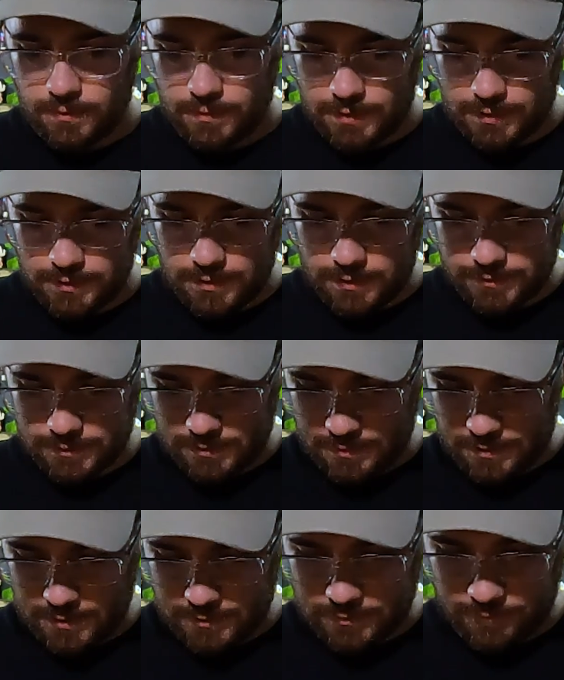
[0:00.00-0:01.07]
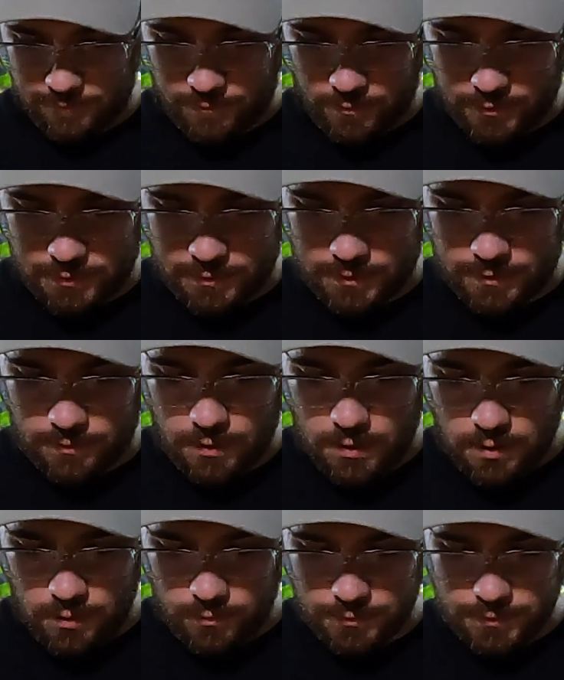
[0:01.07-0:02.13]
He doesn't. That's unfortunate.
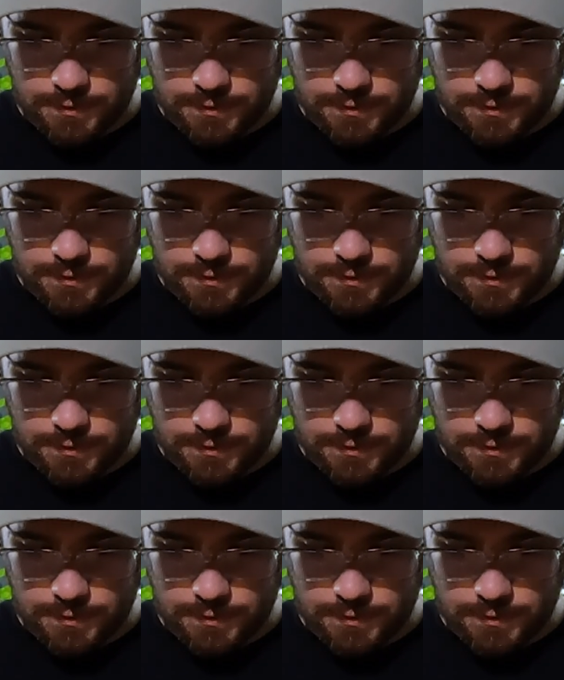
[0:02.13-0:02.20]
We'll